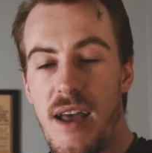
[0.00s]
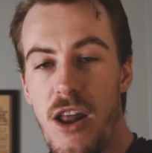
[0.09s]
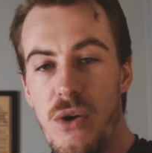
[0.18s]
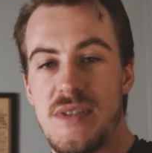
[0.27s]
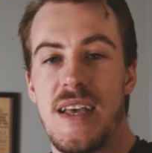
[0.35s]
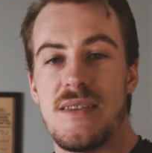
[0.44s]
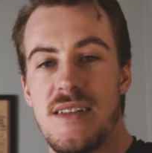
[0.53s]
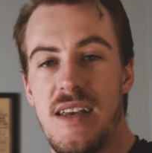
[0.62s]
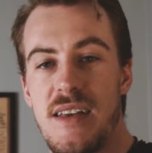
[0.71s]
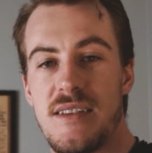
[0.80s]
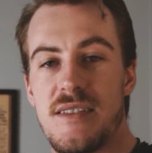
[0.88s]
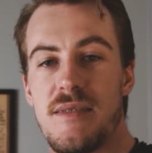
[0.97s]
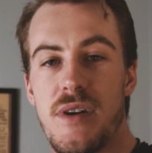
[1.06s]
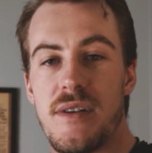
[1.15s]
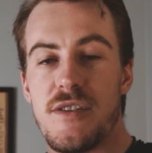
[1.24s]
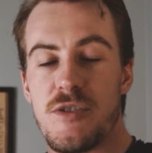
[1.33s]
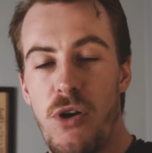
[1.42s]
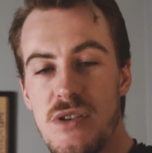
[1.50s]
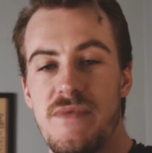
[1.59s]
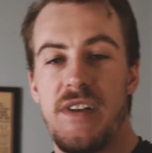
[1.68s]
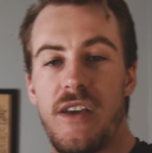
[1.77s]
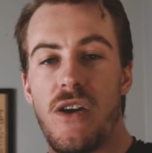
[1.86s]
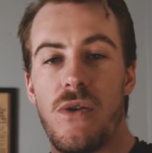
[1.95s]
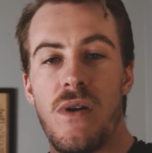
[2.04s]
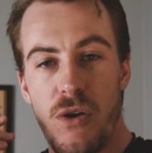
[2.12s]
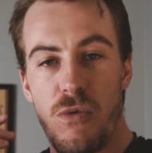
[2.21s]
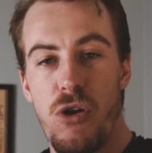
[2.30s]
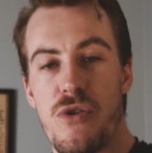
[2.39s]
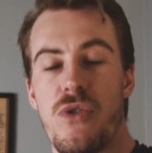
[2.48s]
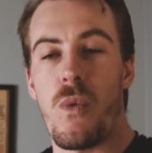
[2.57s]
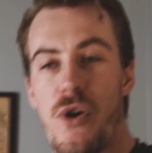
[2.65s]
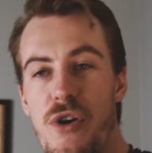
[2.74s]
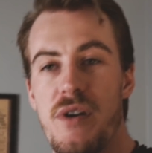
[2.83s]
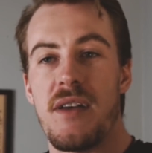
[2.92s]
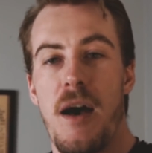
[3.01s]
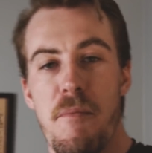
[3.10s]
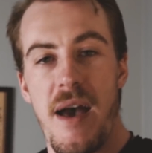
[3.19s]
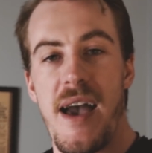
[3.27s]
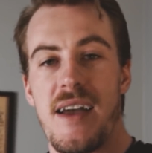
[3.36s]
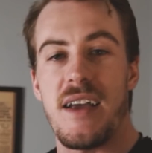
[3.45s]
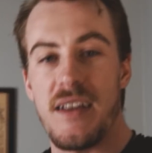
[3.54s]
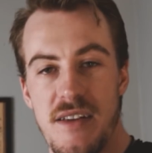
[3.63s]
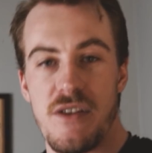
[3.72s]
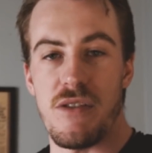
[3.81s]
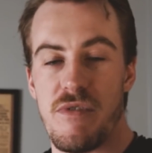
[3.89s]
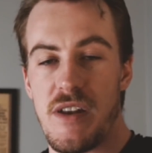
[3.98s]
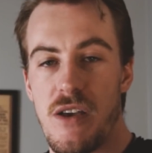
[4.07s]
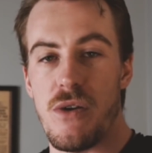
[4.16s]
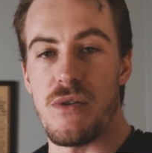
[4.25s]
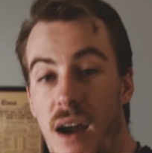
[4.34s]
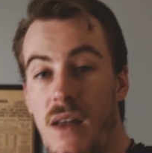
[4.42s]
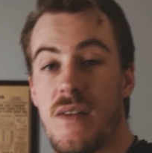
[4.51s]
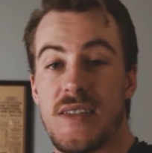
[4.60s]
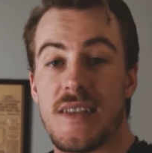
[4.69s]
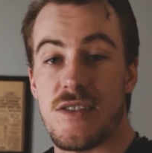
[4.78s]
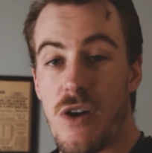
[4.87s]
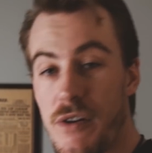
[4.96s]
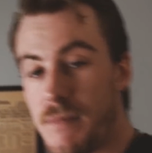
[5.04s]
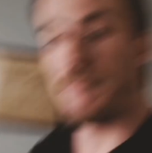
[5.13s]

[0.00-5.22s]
I know it sounds tedious, but just pause the video, go learn the word, come back and continue the video. All right, let's get started.